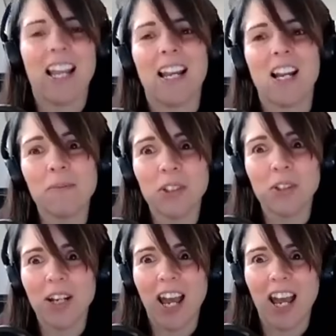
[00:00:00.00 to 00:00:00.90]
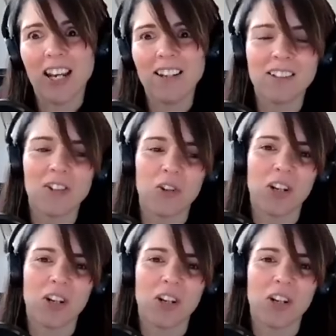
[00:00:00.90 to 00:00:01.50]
comes to an end, because you're